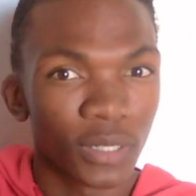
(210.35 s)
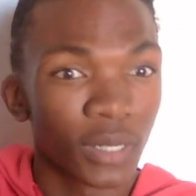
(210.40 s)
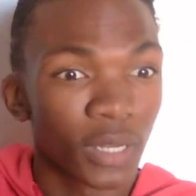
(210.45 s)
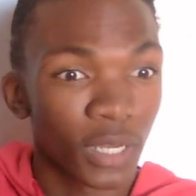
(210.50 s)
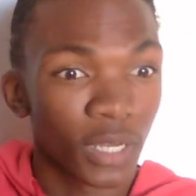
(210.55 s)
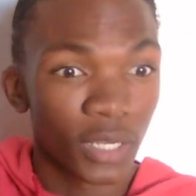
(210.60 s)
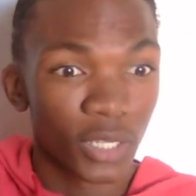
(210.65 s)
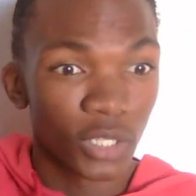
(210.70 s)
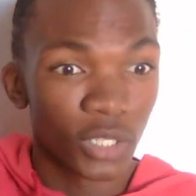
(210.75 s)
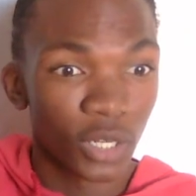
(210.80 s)

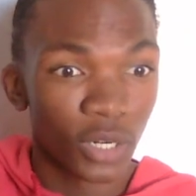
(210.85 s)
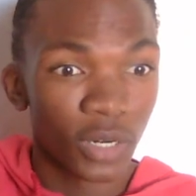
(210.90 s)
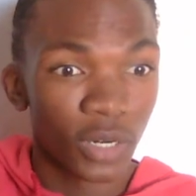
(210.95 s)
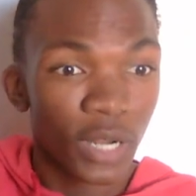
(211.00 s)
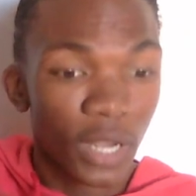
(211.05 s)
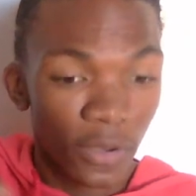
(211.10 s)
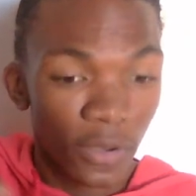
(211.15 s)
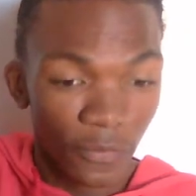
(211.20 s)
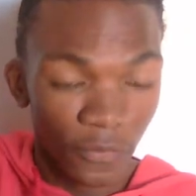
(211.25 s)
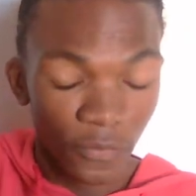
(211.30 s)
Because there are
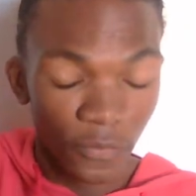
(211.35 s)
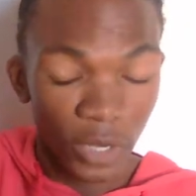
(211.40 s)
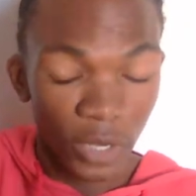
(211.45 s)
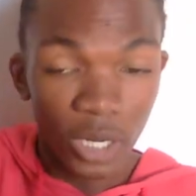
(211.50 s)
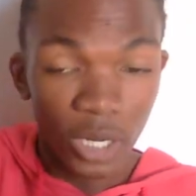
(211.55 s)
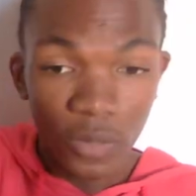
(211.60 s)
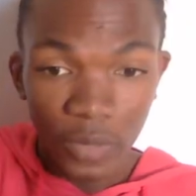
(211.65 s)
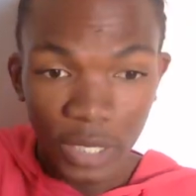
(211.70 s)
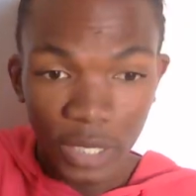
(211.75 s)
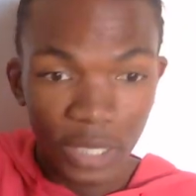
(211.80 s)

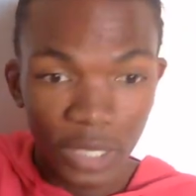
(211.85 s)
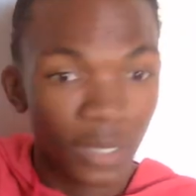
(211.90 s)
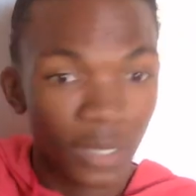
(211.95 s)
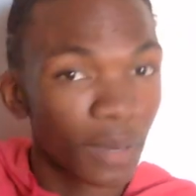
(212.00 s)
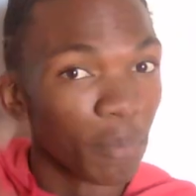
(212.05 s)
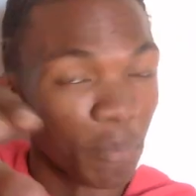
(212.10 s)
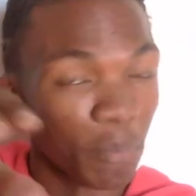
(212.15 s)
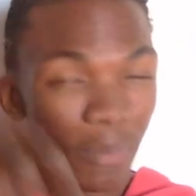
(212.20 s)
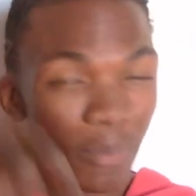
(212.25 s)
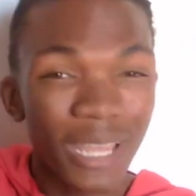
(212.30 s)
very
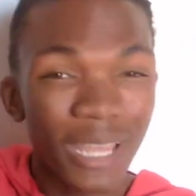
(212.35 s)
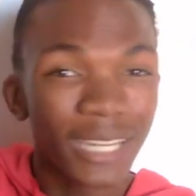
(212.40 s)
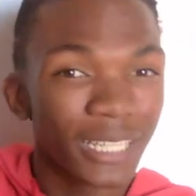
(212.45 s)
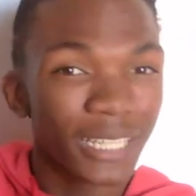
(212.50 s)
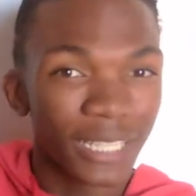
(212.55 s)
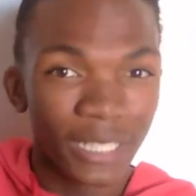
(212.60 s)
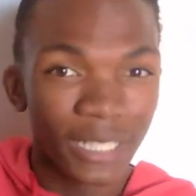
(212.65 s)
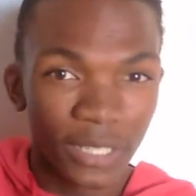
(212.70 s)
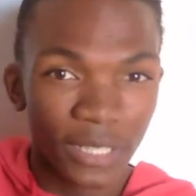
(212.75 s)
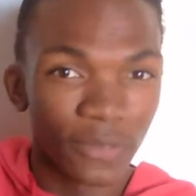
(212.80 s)

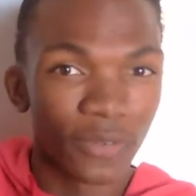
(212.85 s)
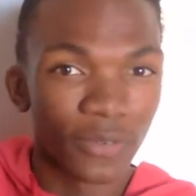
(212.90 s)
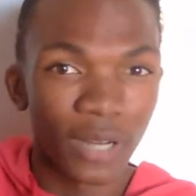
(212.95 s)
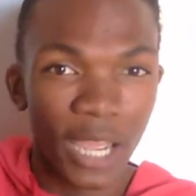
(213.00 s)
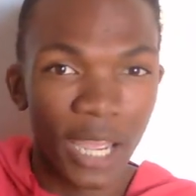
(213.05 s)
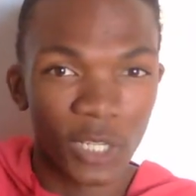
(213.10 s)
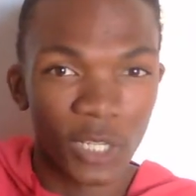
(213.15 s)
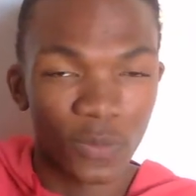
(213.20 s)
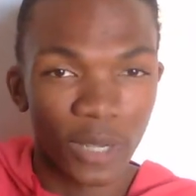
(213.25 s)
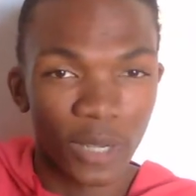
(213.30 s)
many different
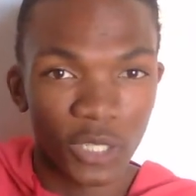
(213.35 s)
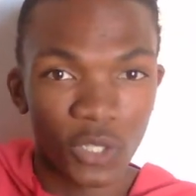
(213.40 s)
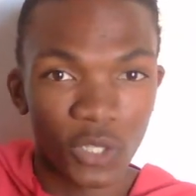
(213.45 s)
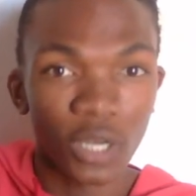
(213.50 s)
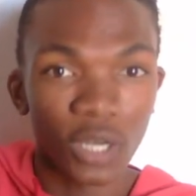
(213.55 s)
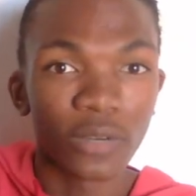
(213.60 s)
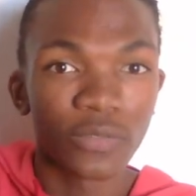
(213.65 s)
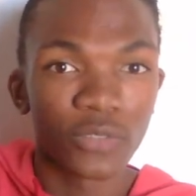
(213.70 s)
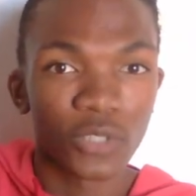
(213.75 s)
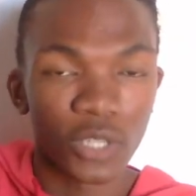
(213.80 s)
aspects
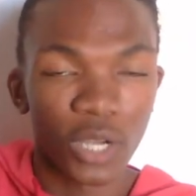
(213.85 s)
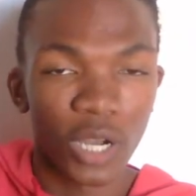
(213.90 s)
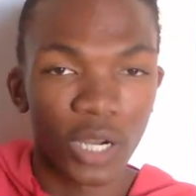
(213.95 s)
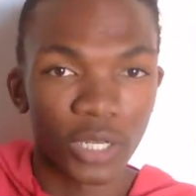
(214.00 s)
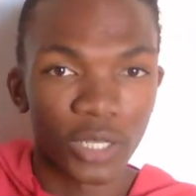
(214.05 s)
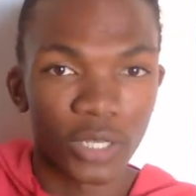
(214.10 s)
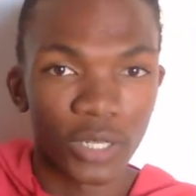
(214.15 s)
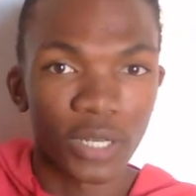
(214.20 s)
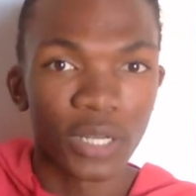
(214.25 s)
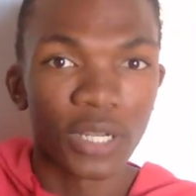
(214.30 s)
of
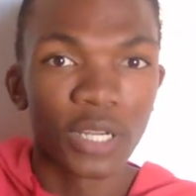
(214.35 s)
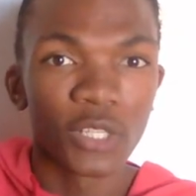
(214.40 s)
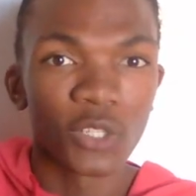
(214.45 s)
soccer.